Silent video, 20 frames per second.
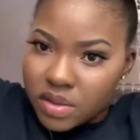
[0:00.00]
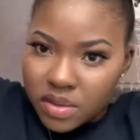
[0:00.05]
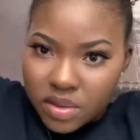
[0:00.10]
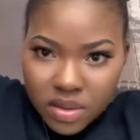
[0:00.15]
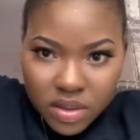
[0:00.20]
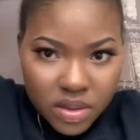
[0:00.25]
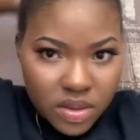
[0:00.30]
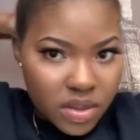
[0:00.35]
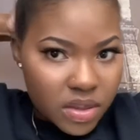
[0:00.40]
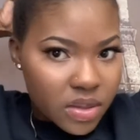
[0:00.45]

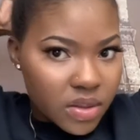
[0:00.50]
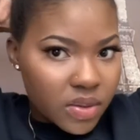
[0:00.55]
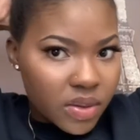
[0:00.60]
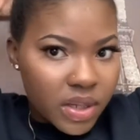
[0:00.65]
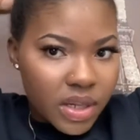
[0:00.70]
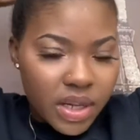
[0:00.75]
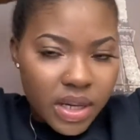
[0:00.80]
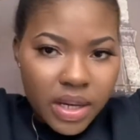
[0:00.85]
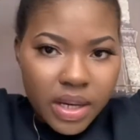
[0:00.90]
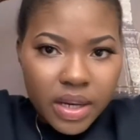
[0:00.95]
Just do a
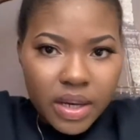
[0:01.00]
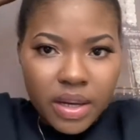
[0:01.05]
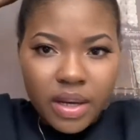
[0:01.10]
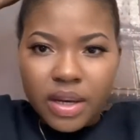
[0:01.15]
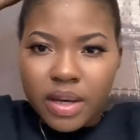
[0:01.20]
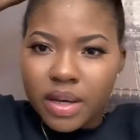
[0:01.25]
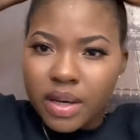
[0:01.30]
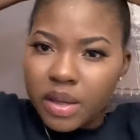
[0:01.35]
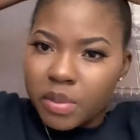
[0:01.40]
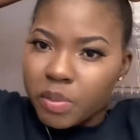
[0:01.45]

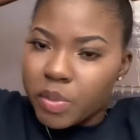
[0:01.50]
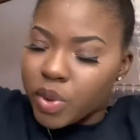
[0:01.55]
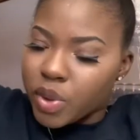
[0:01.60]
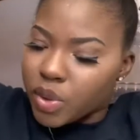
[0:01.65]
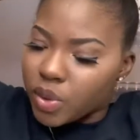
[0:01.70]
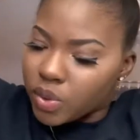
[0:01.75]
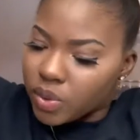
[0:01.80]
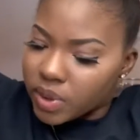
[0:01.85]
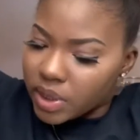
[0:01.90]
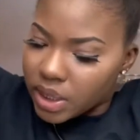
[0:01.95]
high
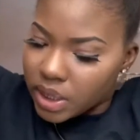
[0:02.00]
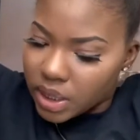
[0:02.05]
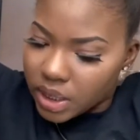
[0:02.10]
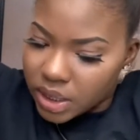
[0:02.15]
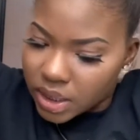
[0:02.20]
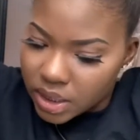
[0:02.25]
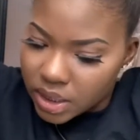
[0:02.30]
pony.